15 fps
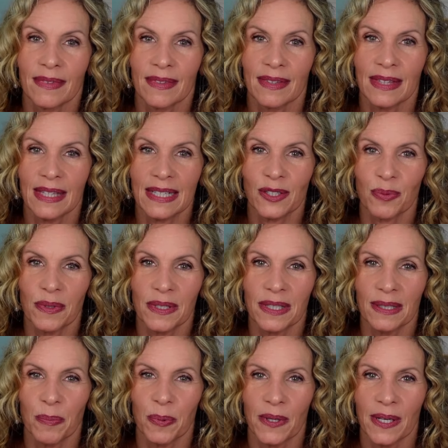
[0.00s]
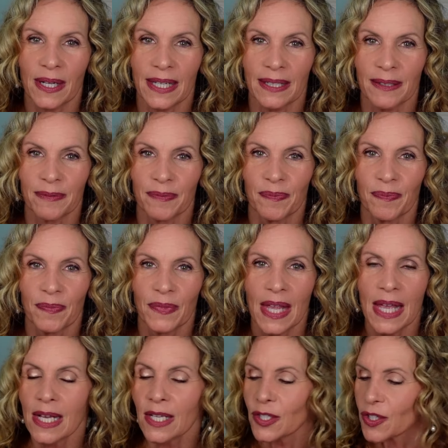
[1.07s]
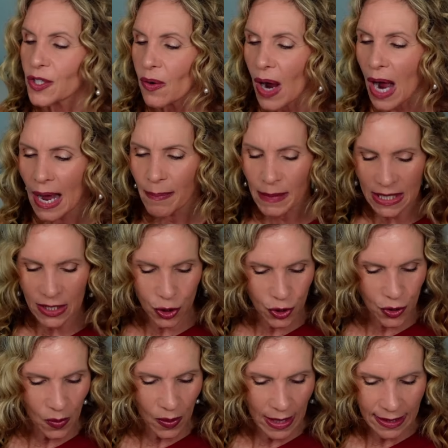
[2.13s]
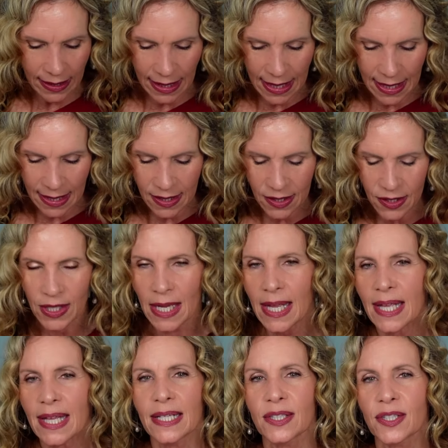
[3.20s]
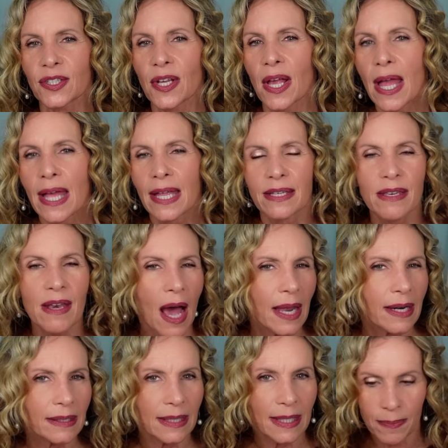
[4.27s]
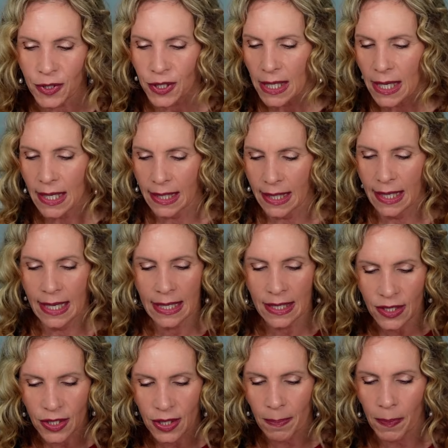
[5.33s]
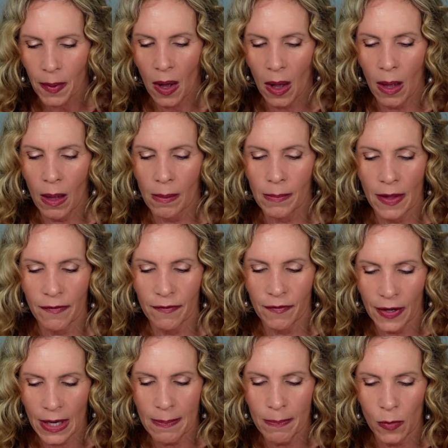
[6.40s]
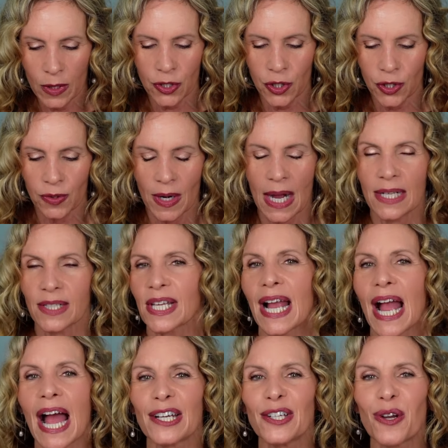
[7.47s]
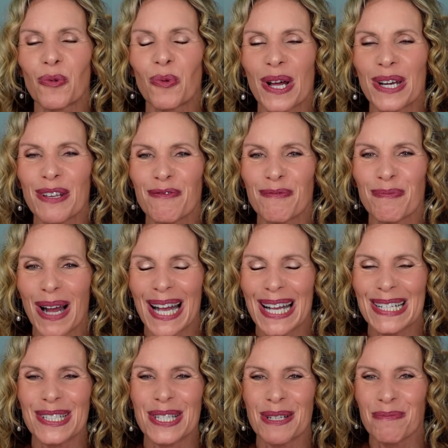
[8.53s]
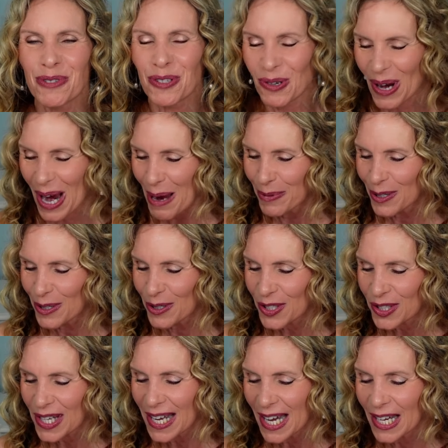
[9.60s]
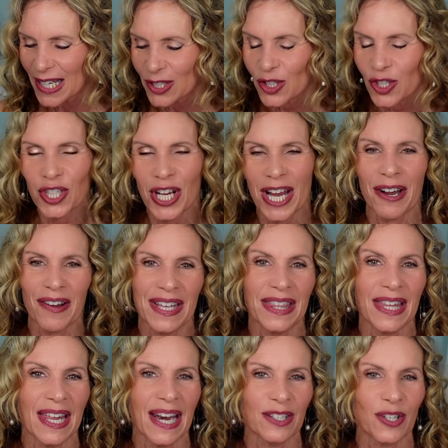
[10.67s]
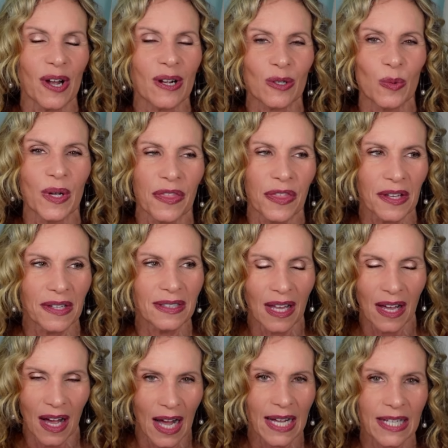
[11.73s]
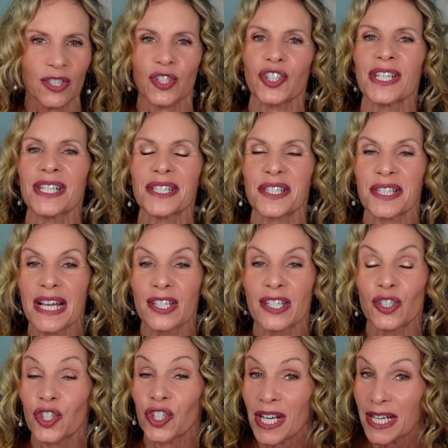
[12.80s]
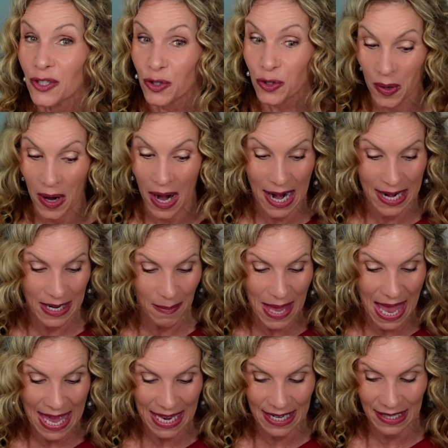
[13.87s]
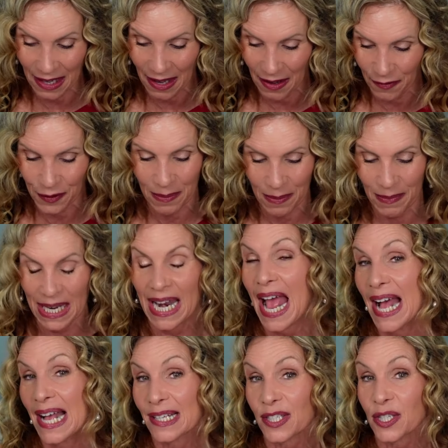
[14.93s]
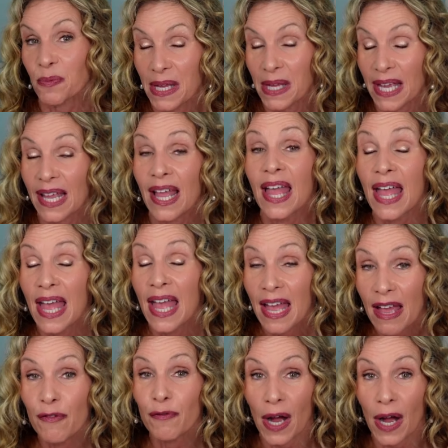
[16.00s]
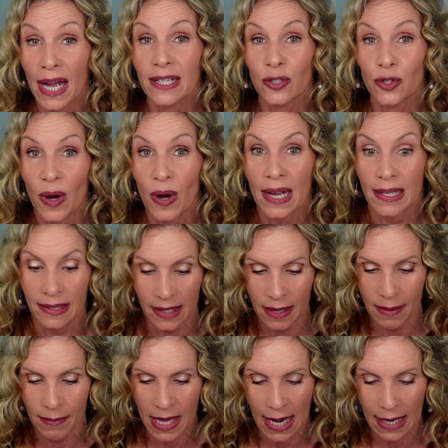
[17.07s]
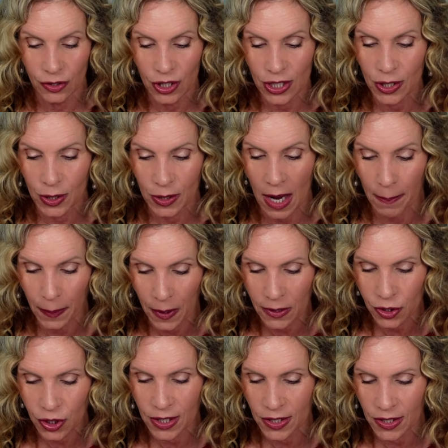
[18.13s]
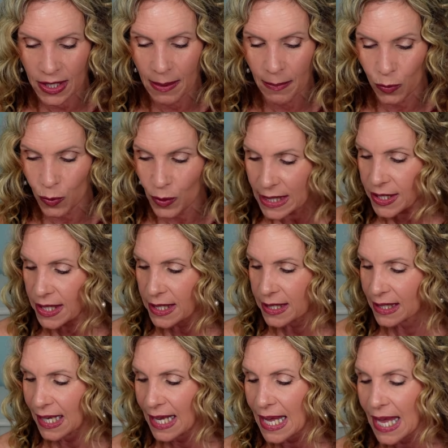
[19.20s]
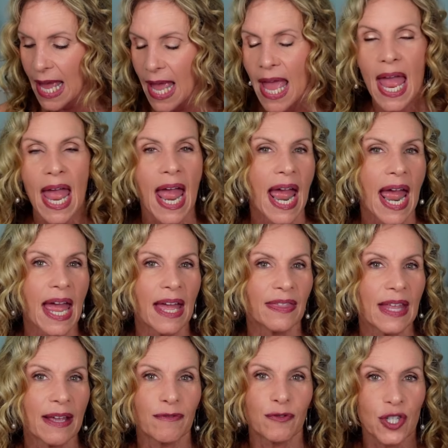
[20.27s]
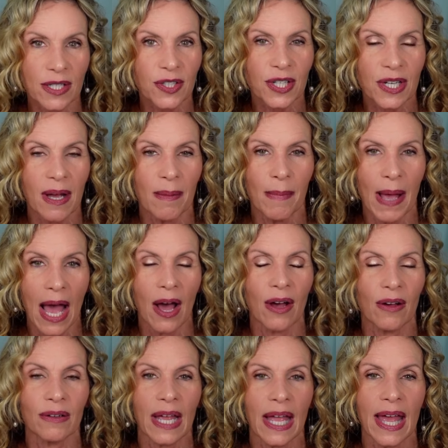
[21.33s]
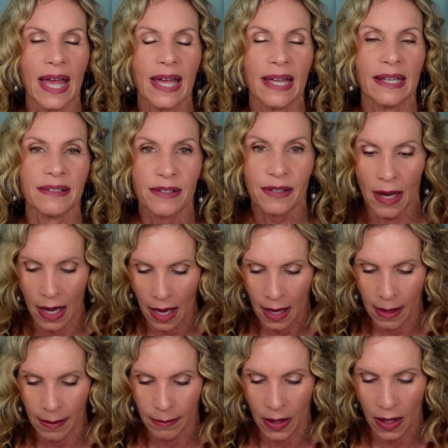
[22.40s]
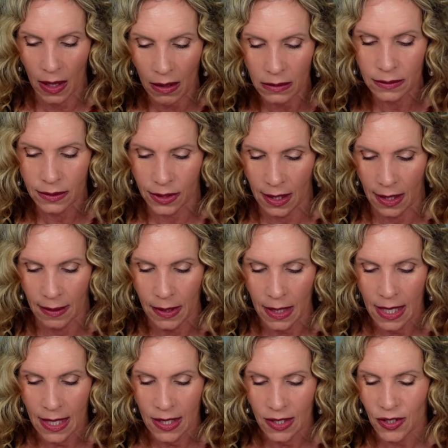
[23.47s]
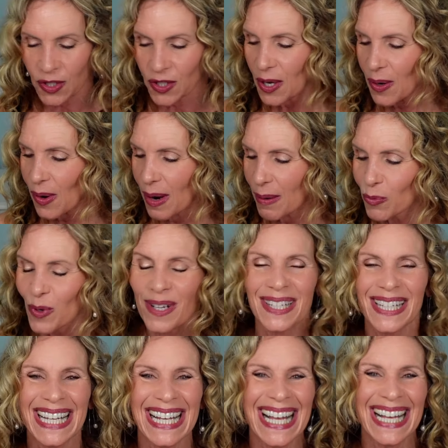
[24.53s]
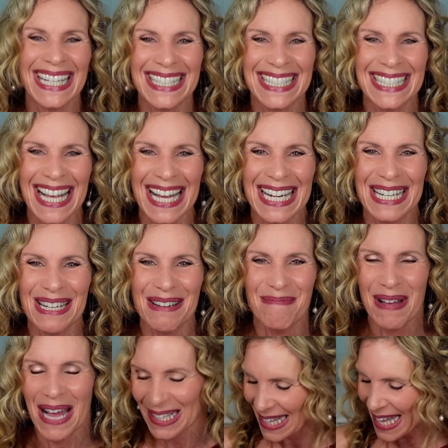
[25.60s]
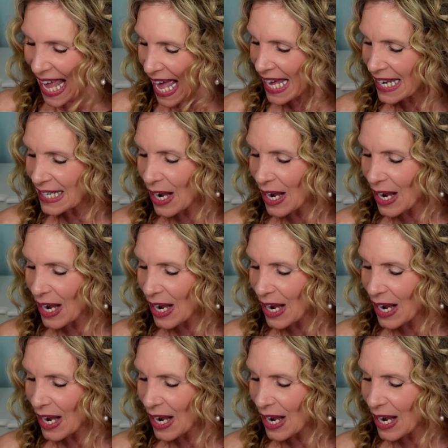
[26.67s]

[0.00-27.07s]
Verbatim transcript: That's really pretty. So I'm enjoying these. It's not a lipstick, it is a balm, very moisturizing. I know one of my subscribers, uh, Sharon, that I talk with a lot, she said she had tried them and loved them and asked me if I had tried them. And I just purchased them recently, and they've just come out at um, Ulta. So I'm really excited about that.